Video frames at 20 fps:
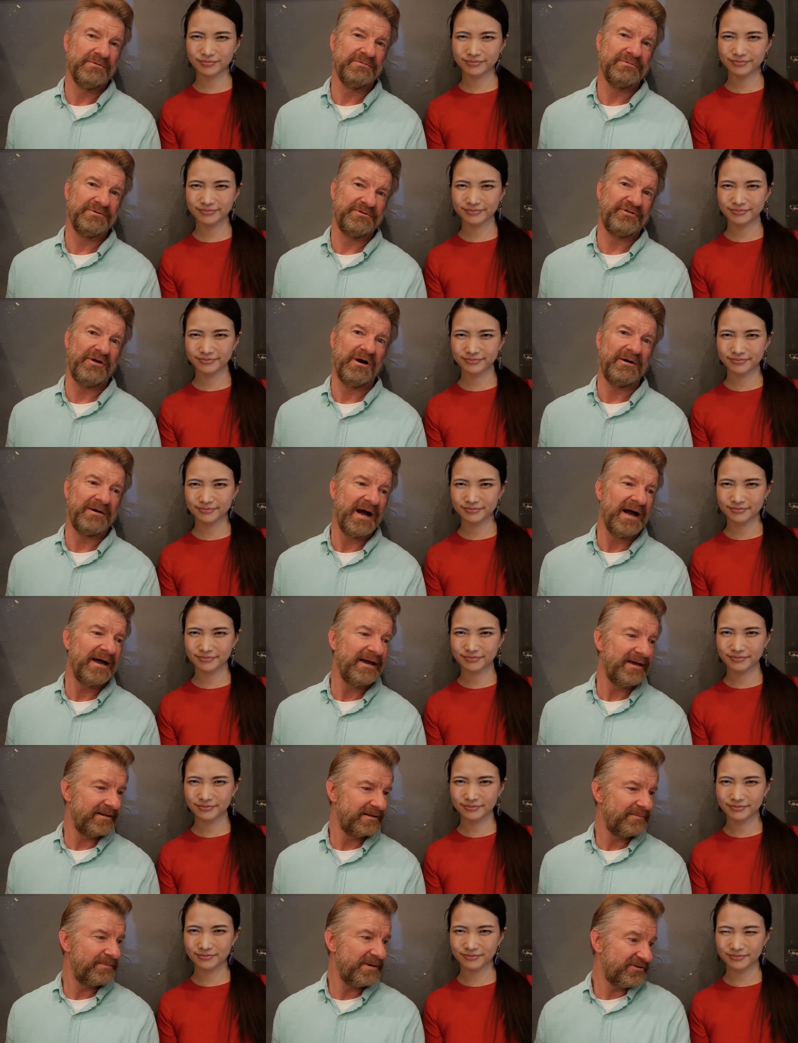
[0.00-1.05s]
Speaker 1: was all
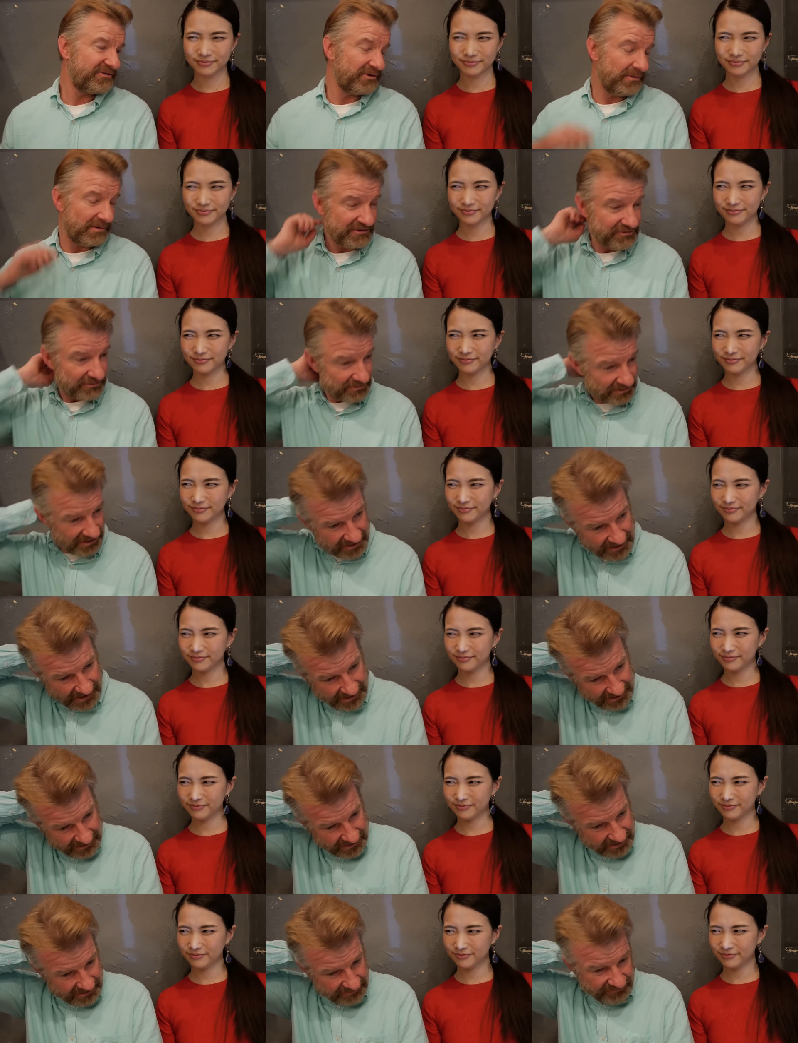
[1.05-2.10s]
right. The pizza wasn't really
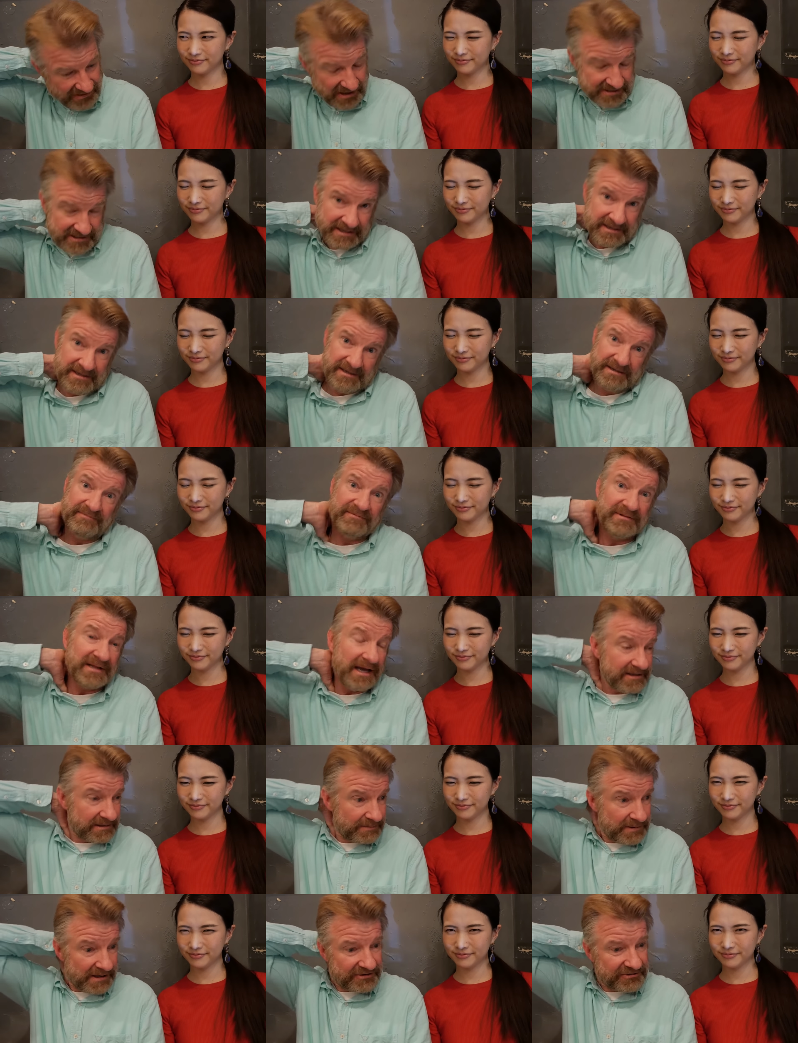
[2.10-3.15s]
that good. In fact, I didn't even
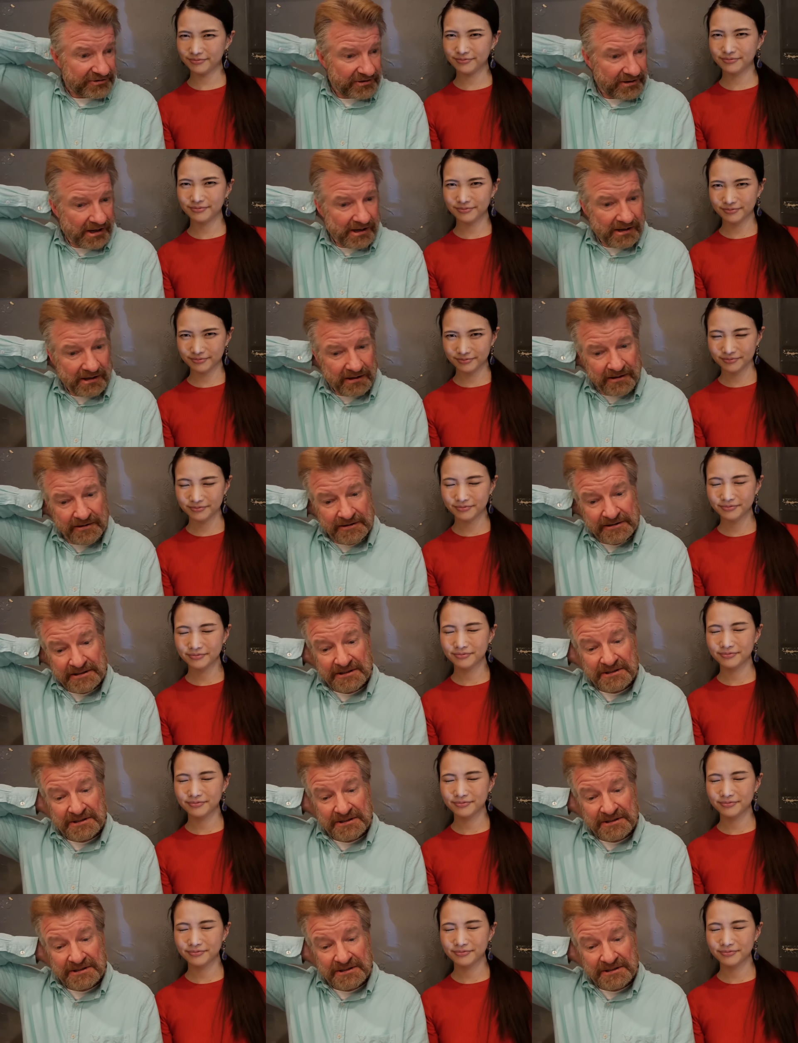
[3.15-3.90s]
like pizza at all.